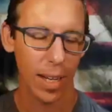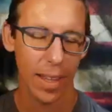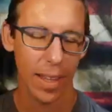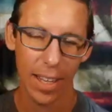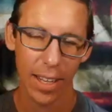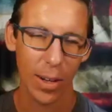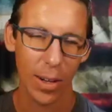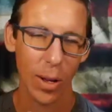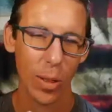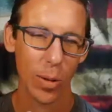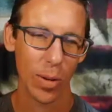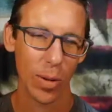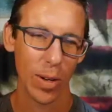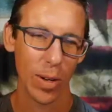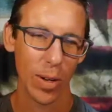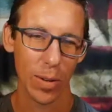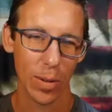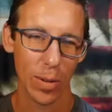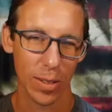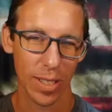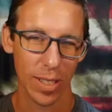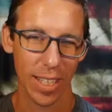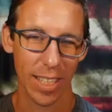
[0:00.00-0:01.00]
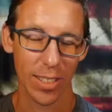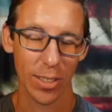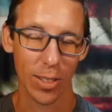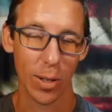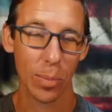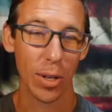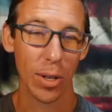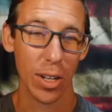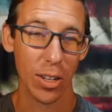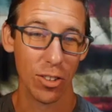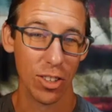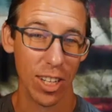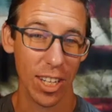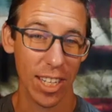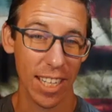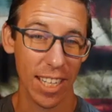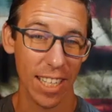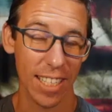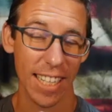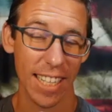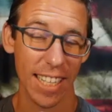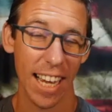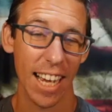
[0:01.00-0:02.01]
think all three of those things are pretty
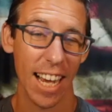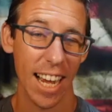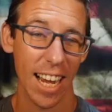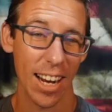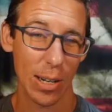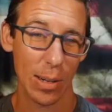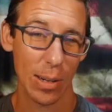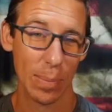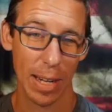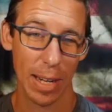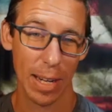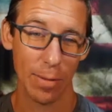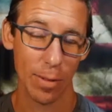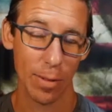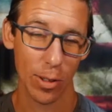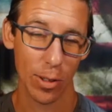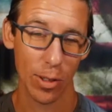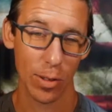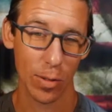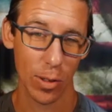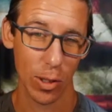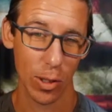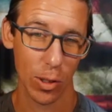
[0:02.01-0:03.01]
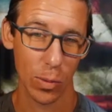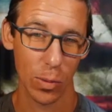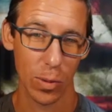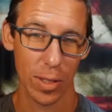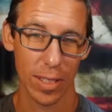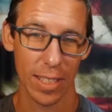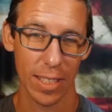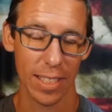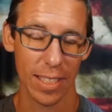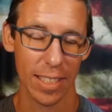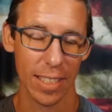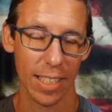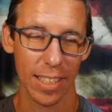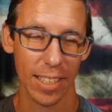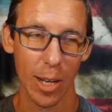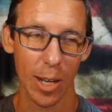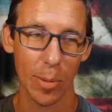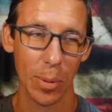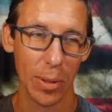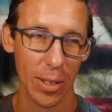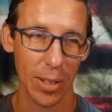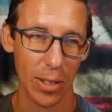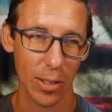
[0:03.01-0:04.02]
genius. I hired my first virtual assistant a
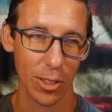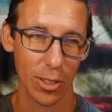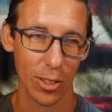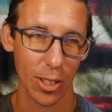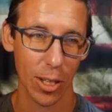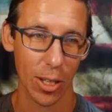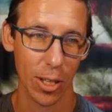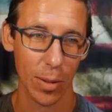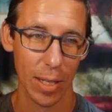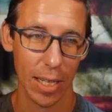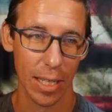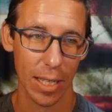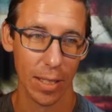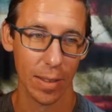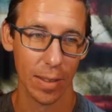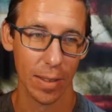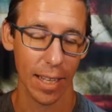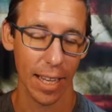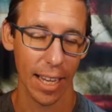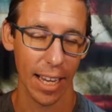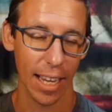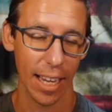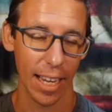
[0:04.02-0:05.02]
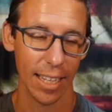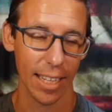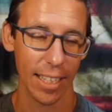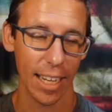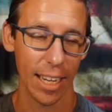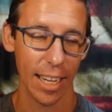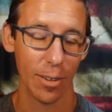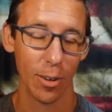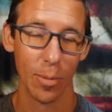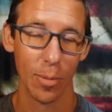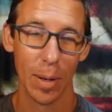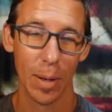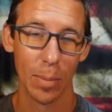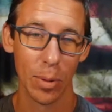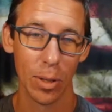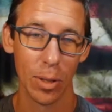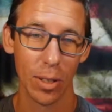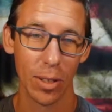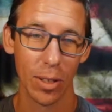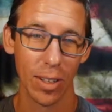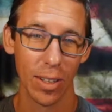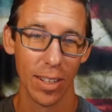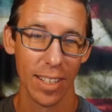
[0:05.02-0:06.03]
couple years ago now, and I
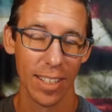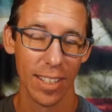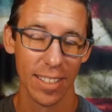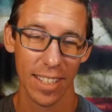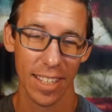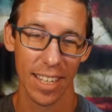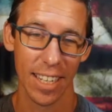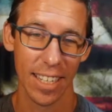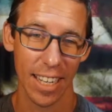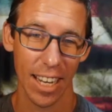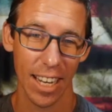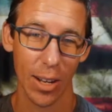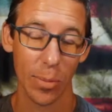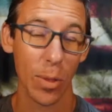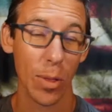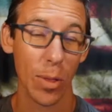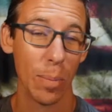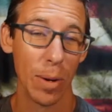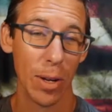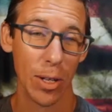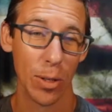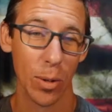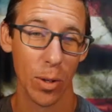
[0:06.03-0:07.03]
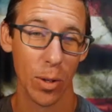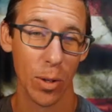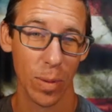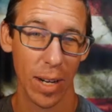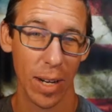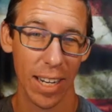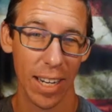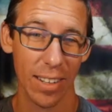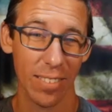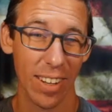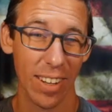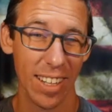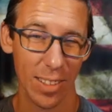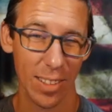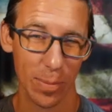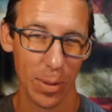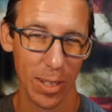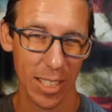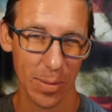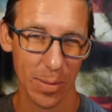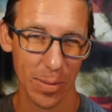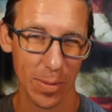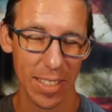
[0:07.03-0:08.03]
remember sitting down with a mentor of mine, right, to
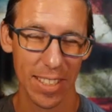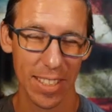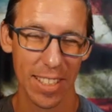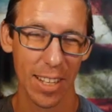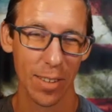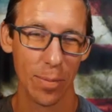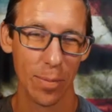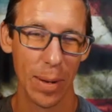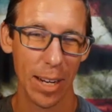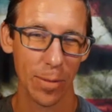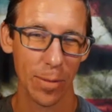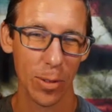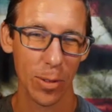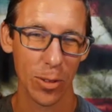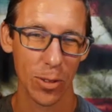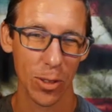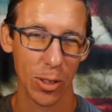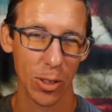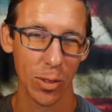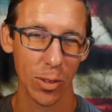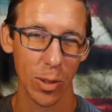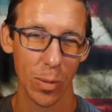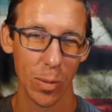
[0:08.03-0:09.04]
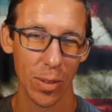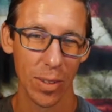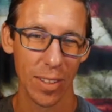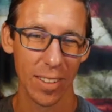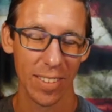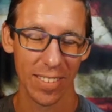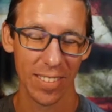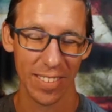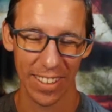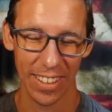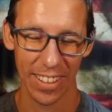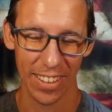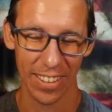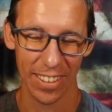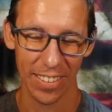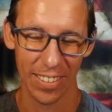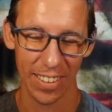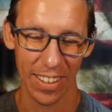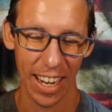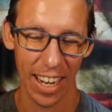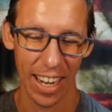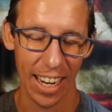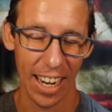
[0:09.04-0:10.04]
bring some of this stuff back full circle. We were, you know,
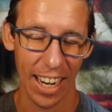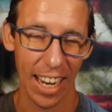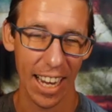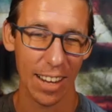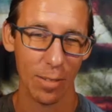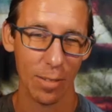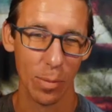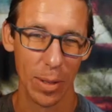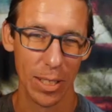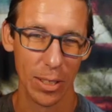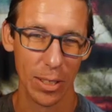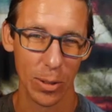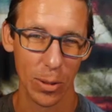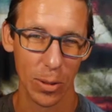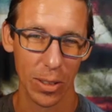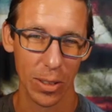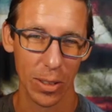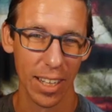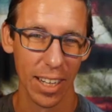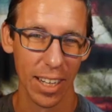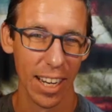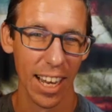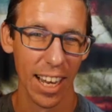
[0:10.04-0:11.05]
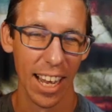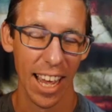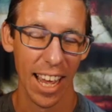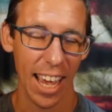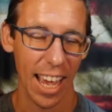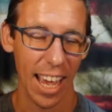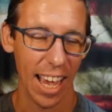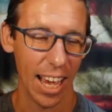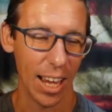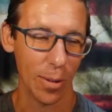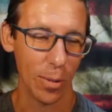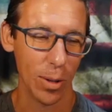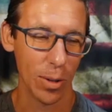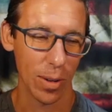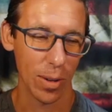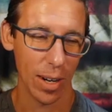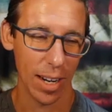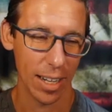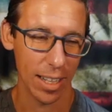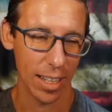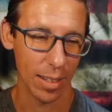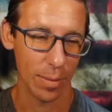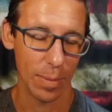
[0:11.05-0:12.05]
I, I have a mentor, and we were
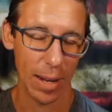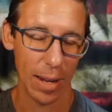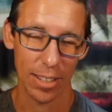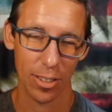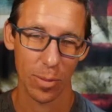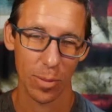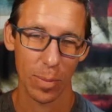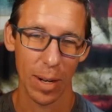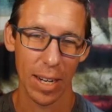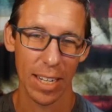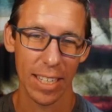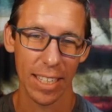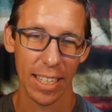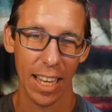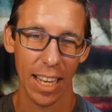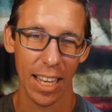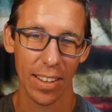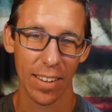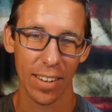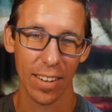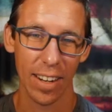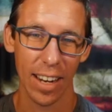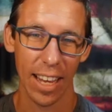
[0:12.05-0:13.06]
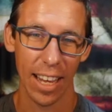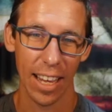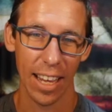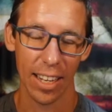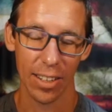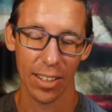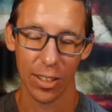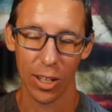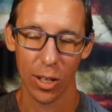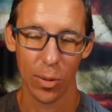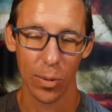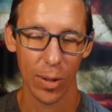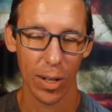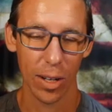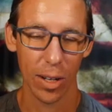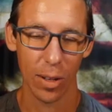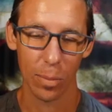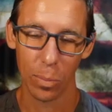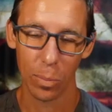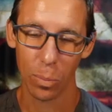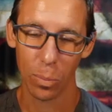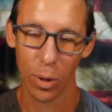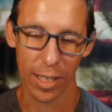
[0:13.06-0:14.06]
at a mastermind together, and you know, we all
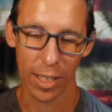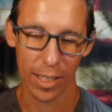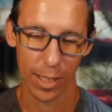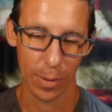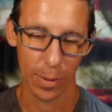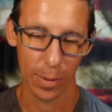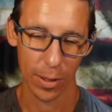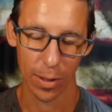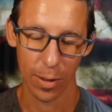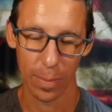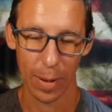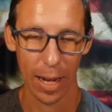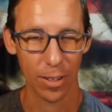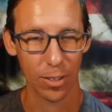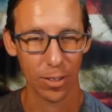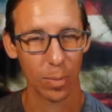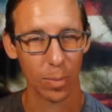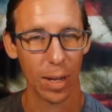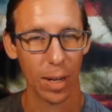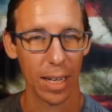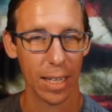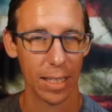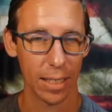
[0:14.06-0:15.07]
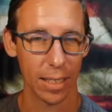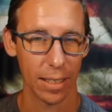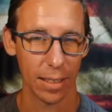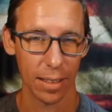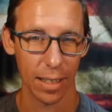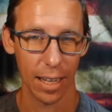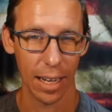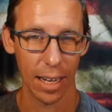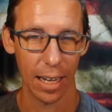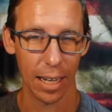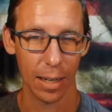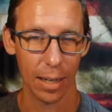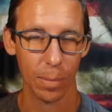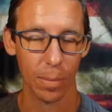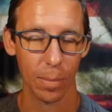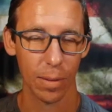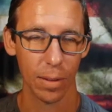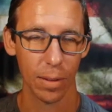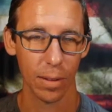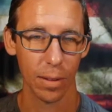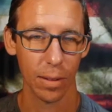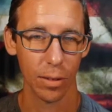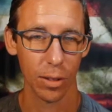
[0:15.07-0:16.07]
bring something to the mastermind. Um,
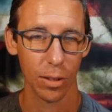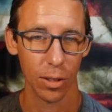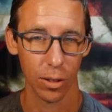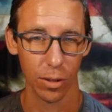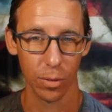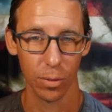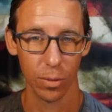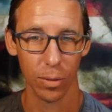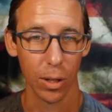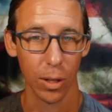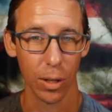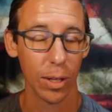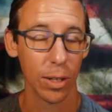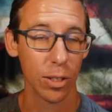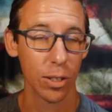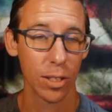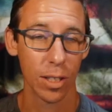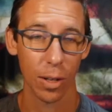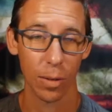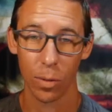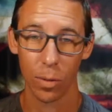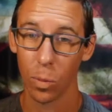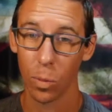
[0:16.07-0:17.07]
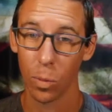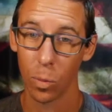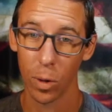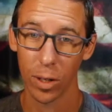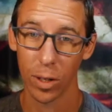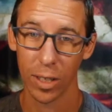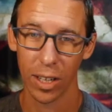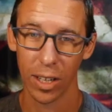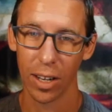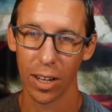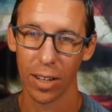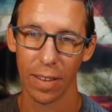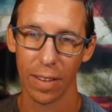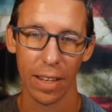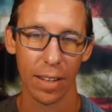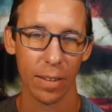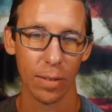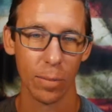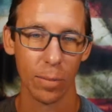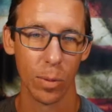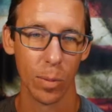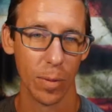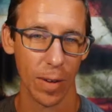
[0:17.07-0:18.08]
to you know here's stuff that we're working on
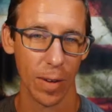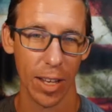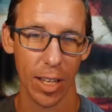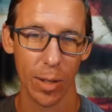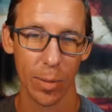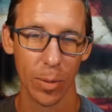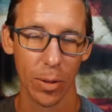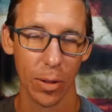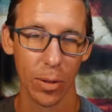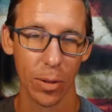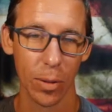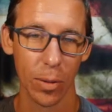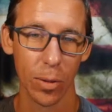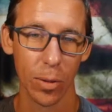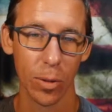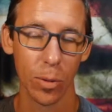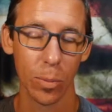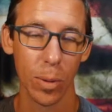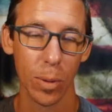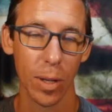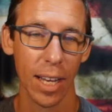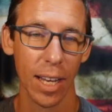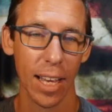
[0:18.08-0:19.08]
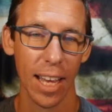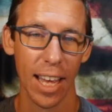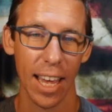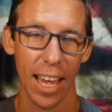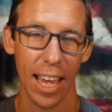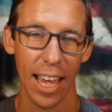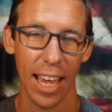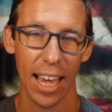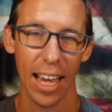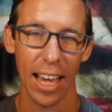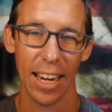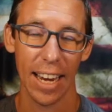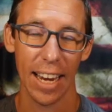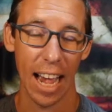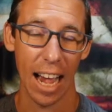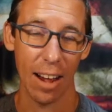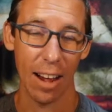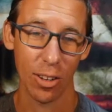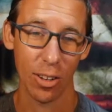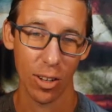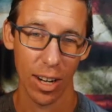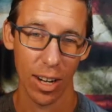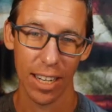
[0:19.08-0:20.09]
that would be valuable to the group and
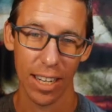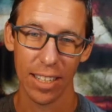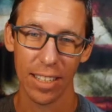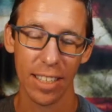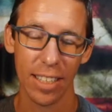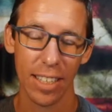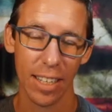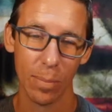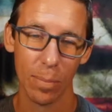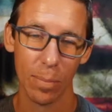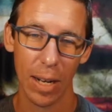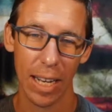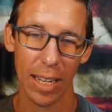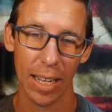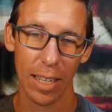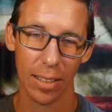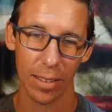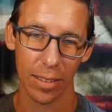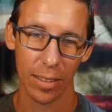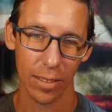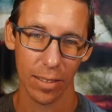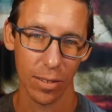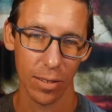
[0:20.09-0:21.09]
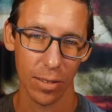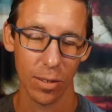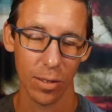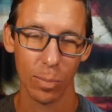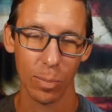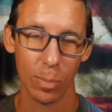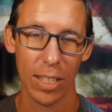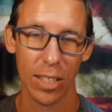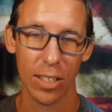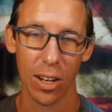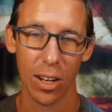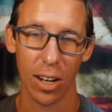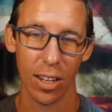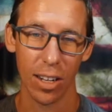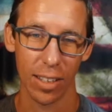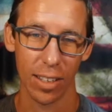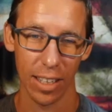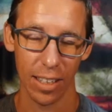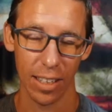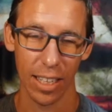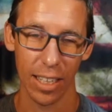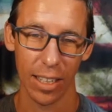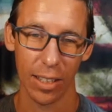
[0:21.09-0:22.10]
after i did my my talk
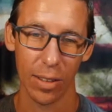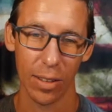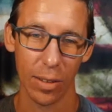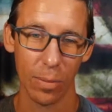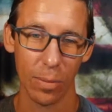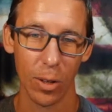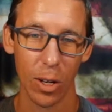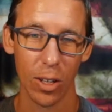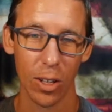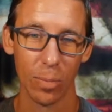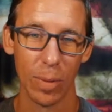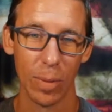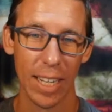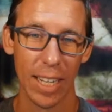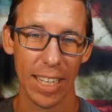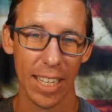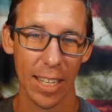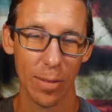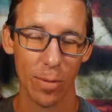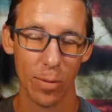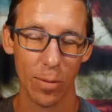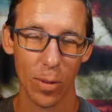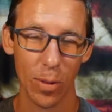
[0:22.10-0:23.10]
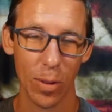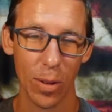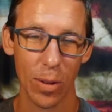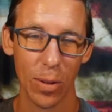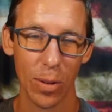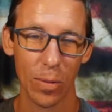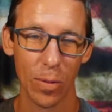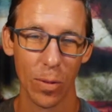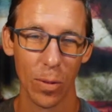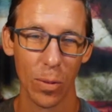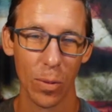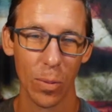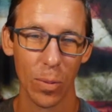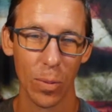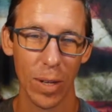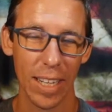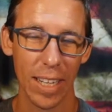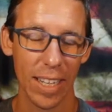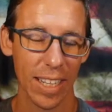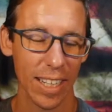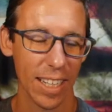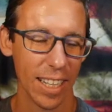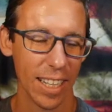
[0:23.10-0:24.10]
and like the art my give for the for the
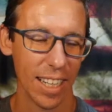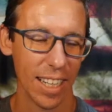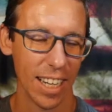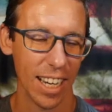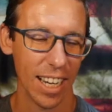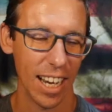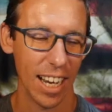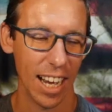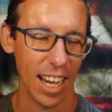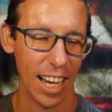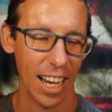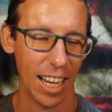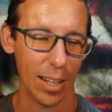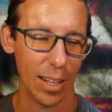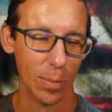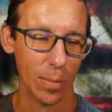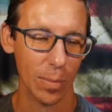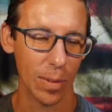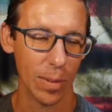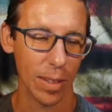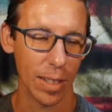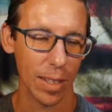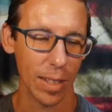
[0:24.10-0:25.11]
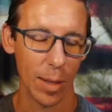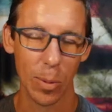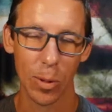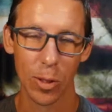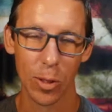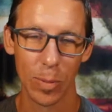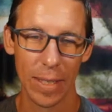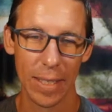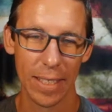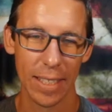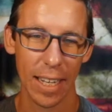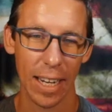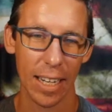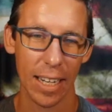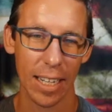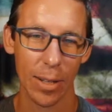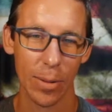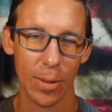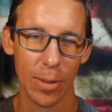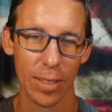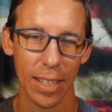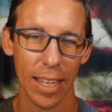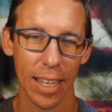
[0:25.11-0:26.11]
week um, he pulls me aside and
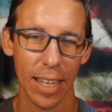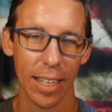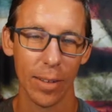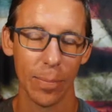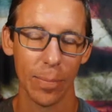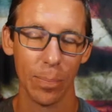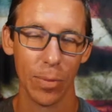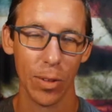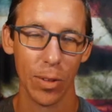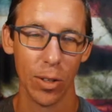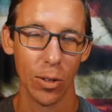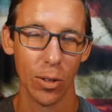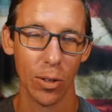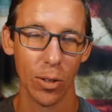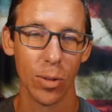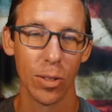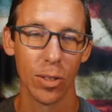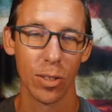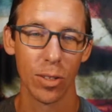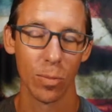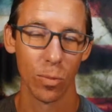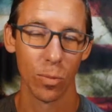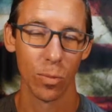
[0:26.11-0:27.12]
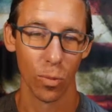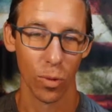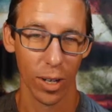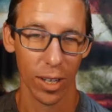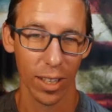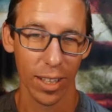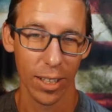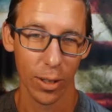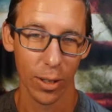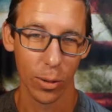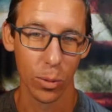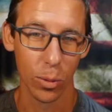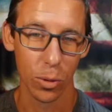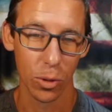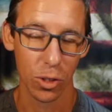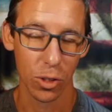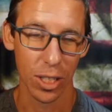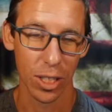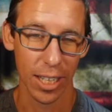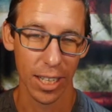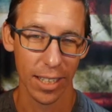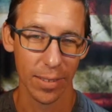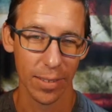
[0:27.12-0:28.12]
he was like you're doing some really cool
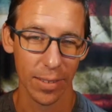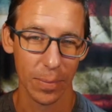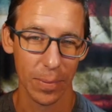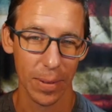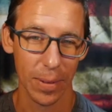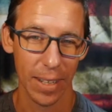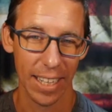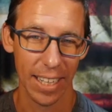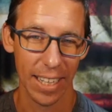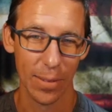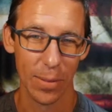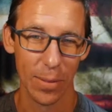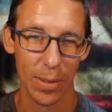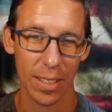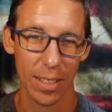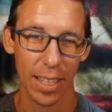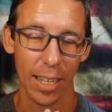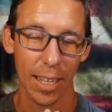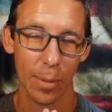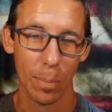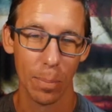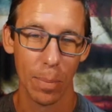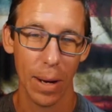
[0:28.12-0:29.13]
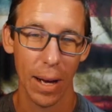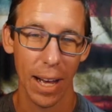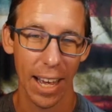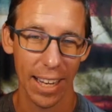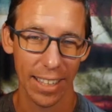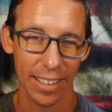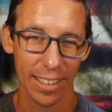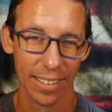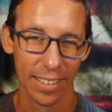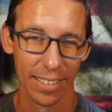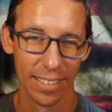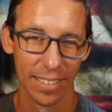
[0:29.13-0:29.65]
shit and he was like but